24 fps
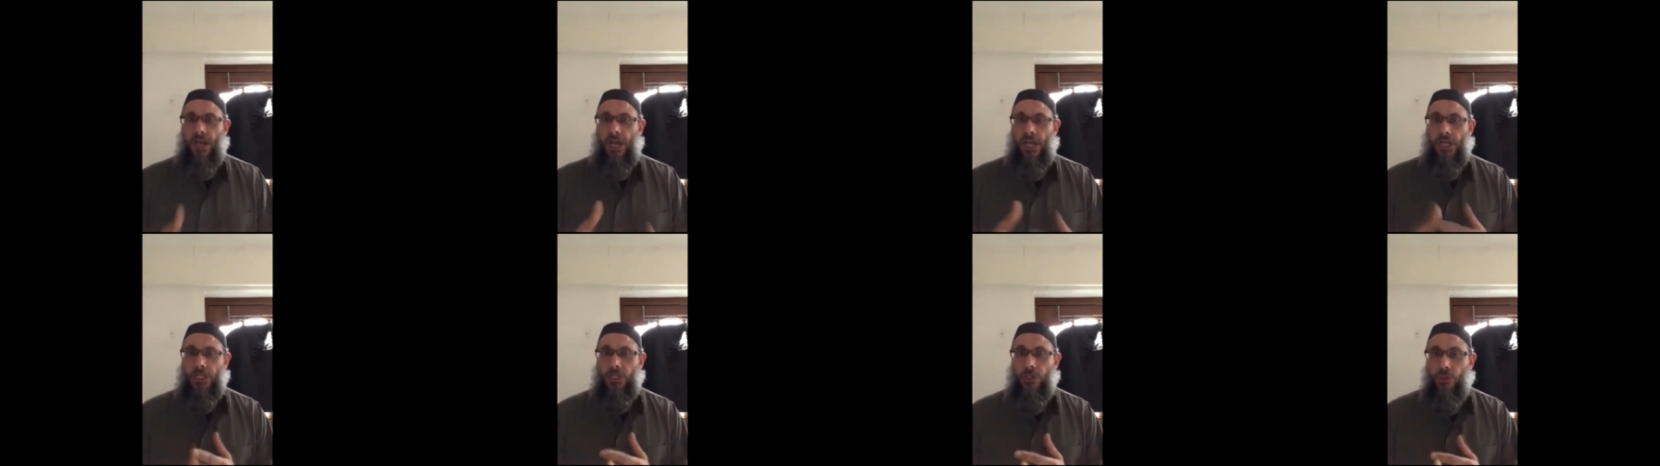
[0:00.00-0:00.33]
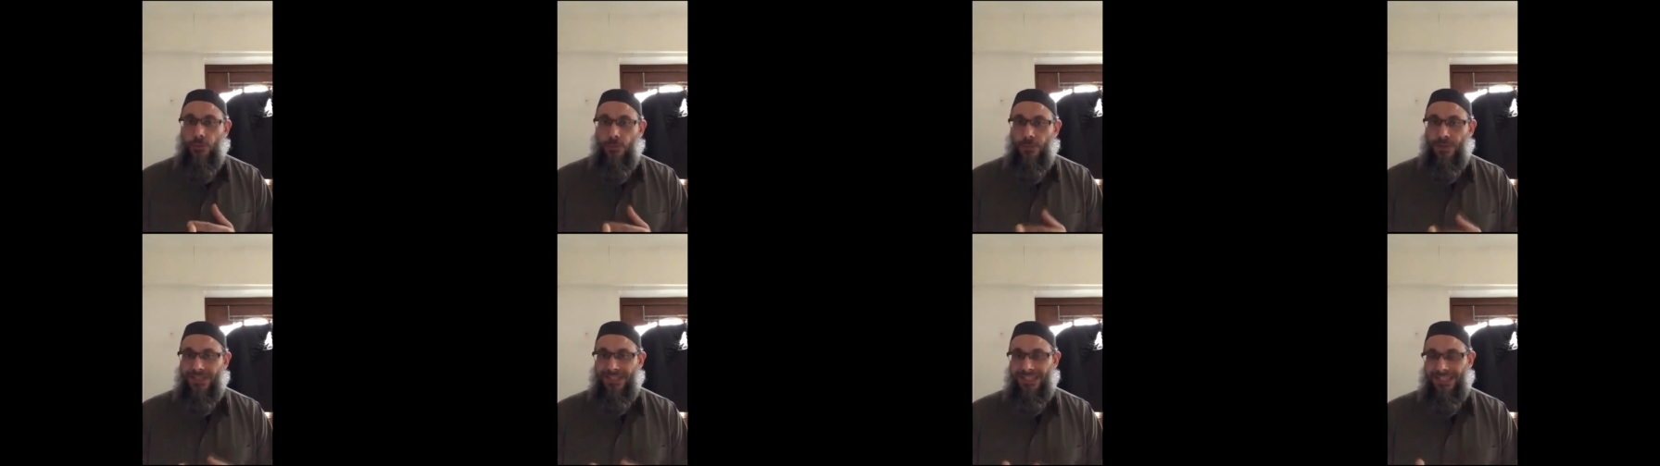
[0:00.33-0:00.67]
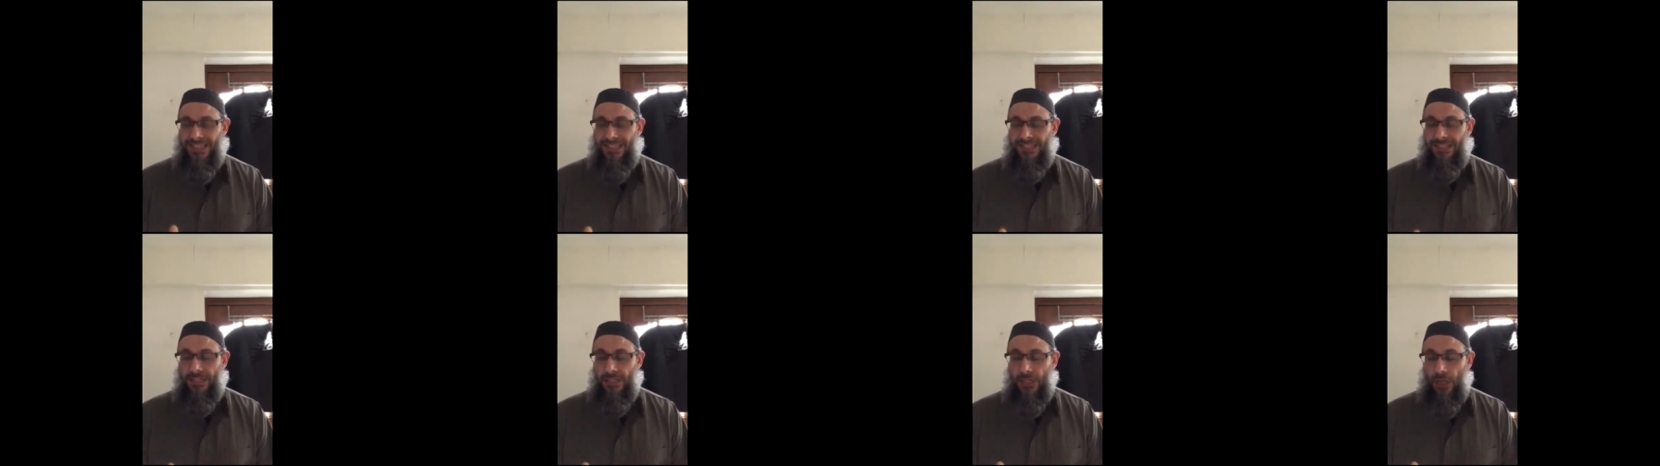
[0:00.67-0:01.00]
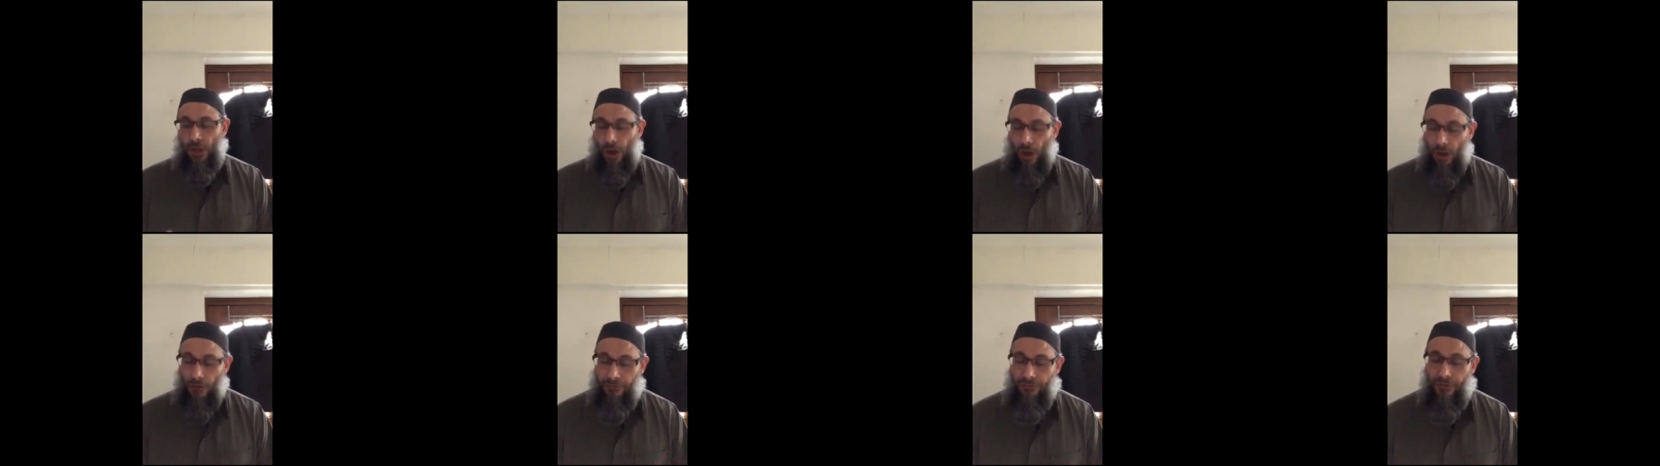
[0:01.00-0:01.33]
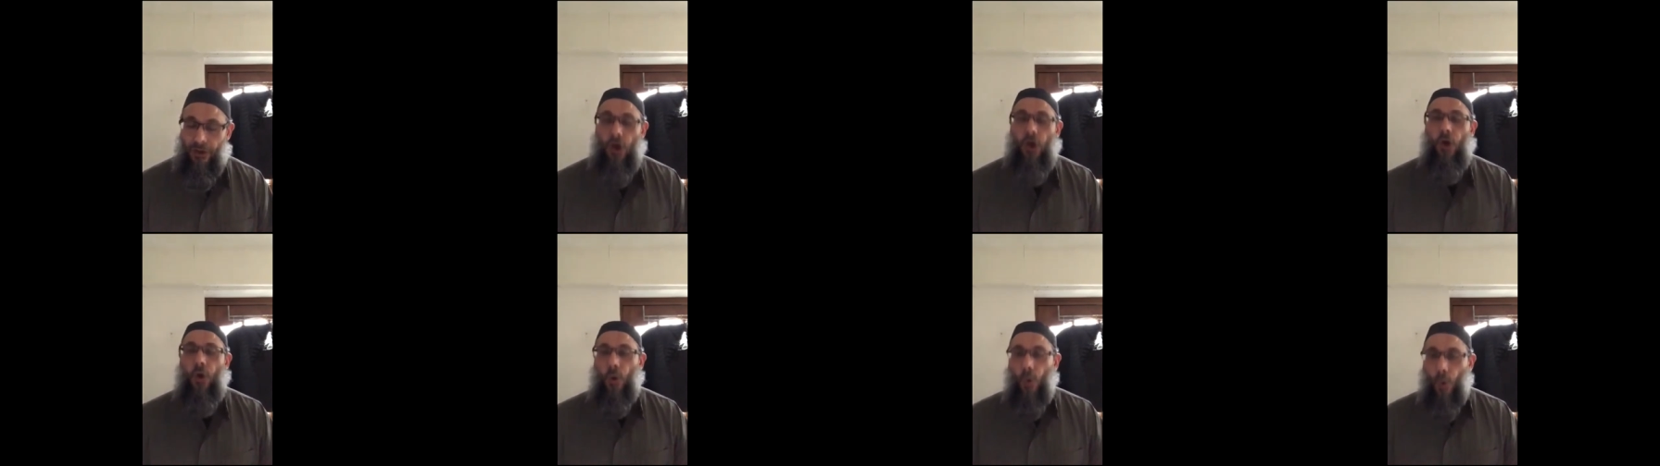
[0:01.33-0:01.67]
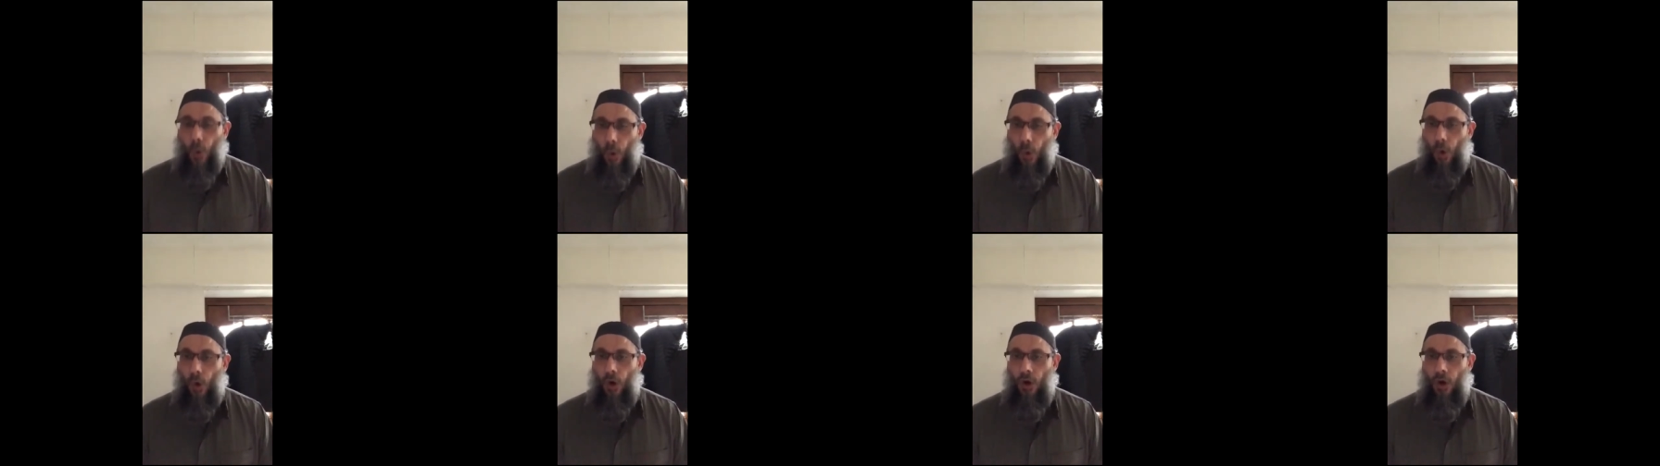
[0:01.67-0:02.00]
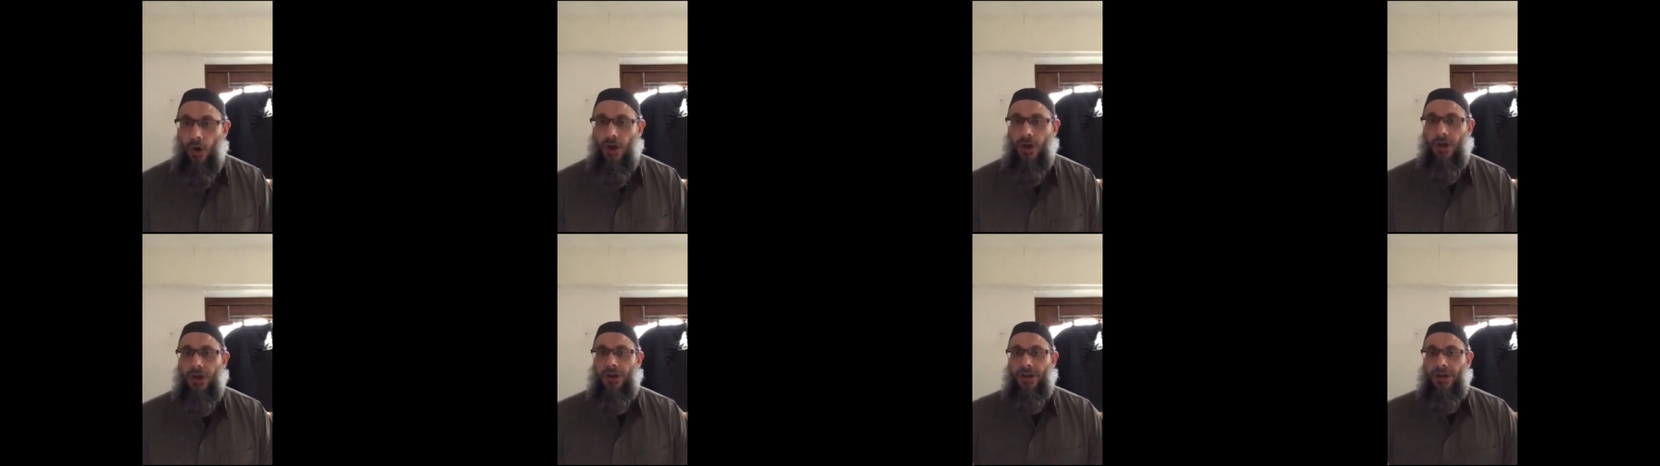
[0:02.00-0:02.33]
a new persistent cough or